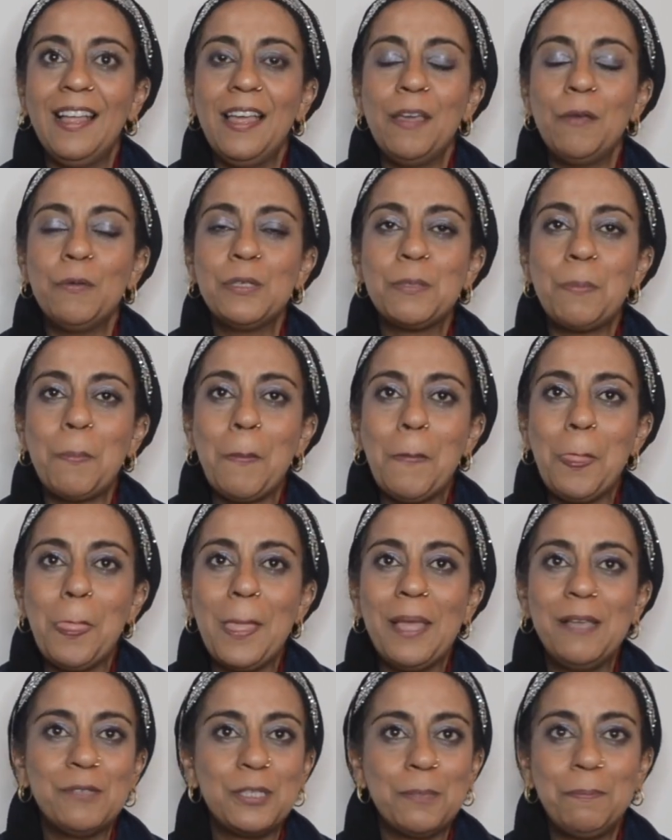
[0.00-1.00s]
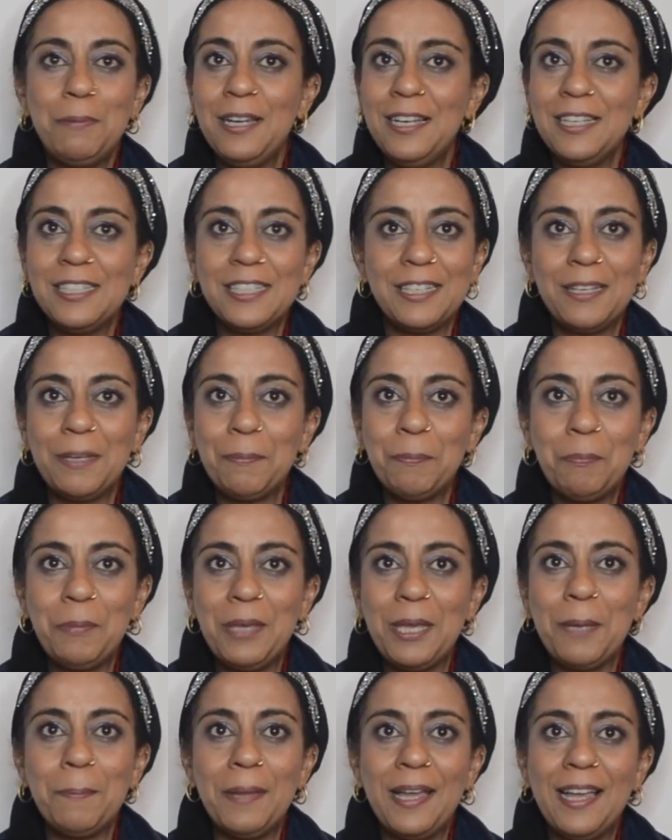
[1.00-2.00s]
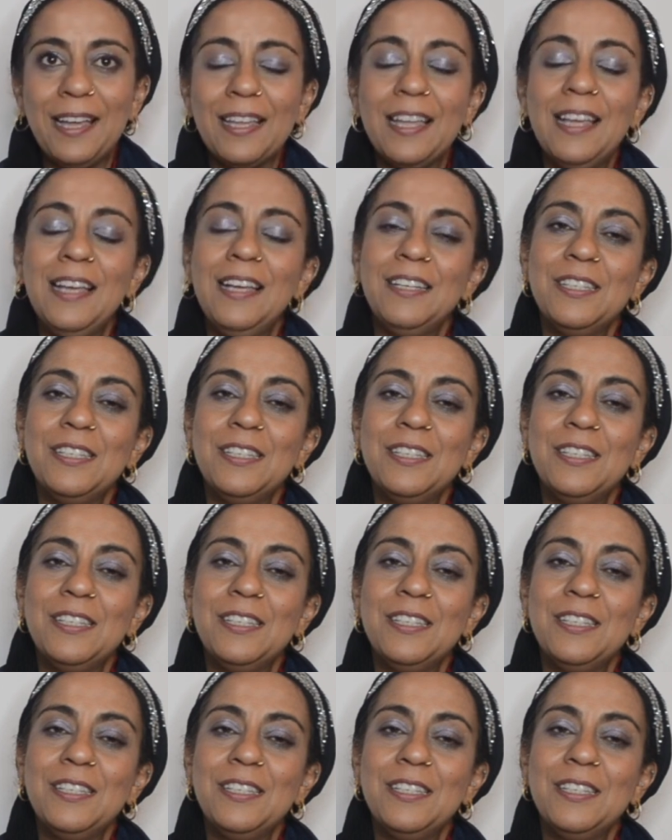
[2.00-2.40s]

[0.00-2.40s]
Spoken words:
It was a pleasure being back,